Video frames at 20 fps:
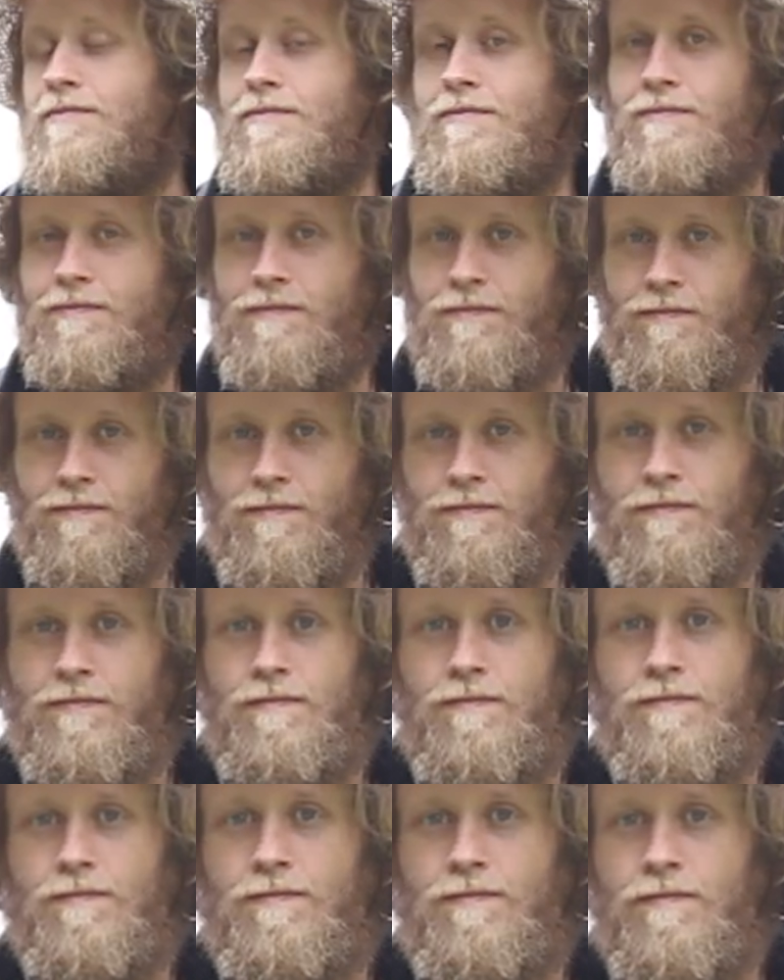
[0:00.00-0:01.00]

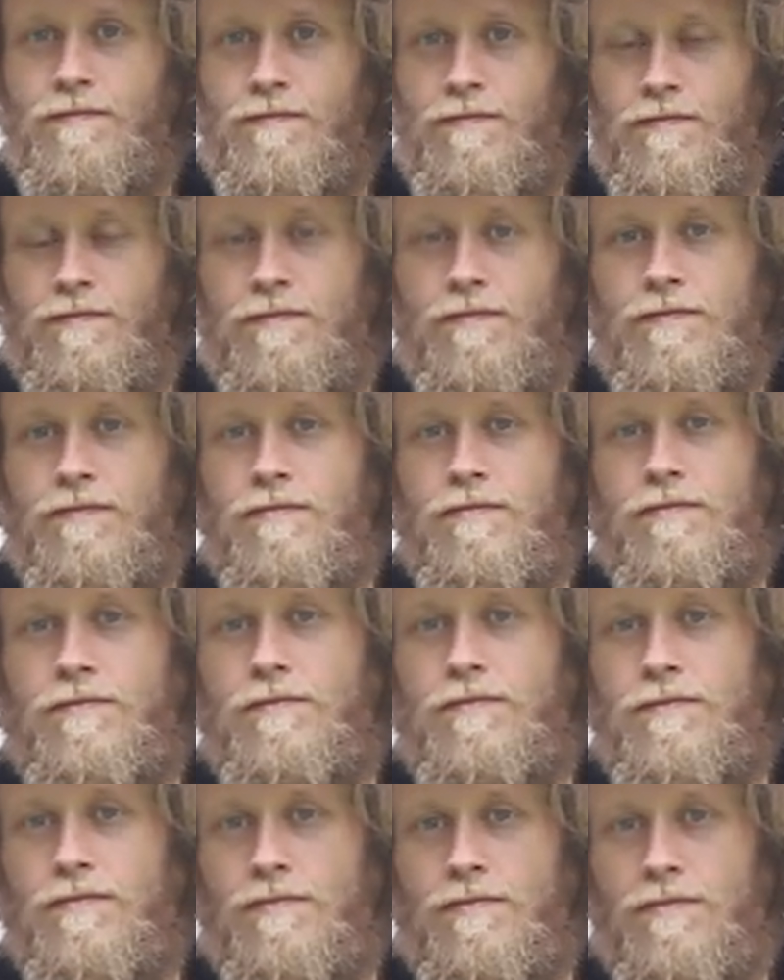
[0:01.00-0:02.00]

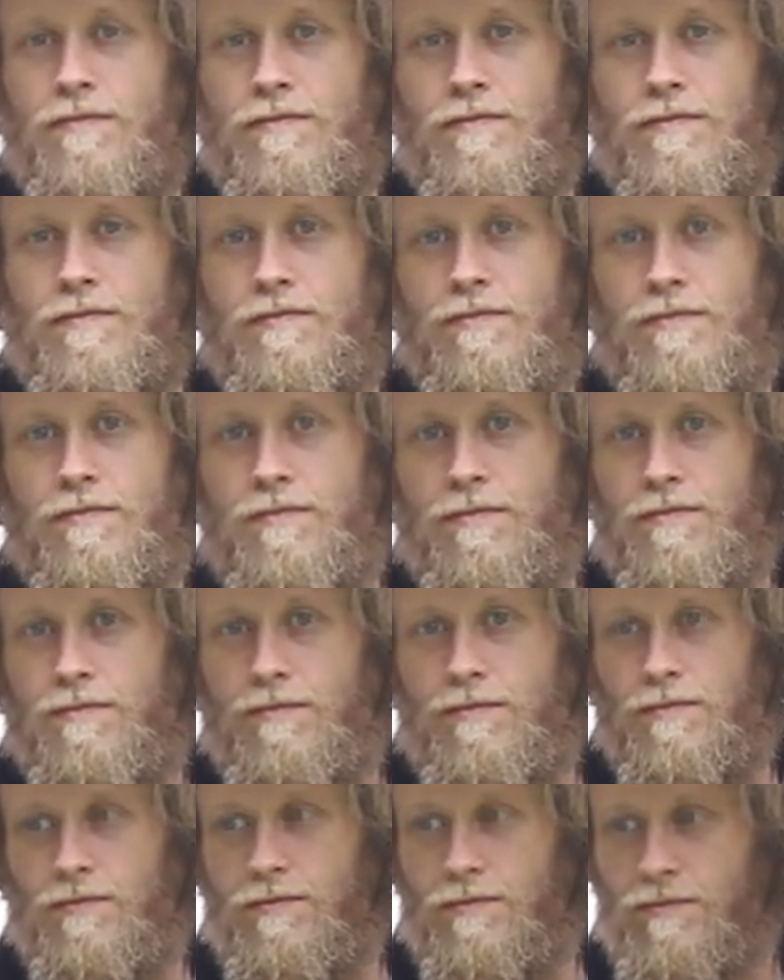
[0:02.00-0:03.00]

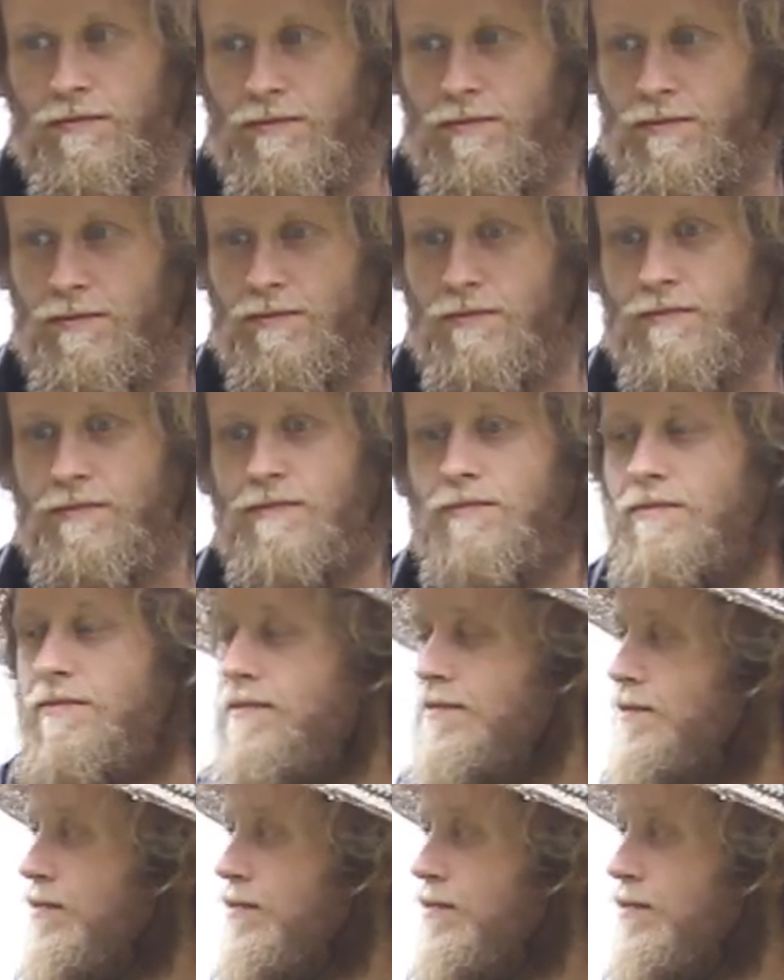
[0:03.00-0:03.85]
No words are spoken by the person on screen.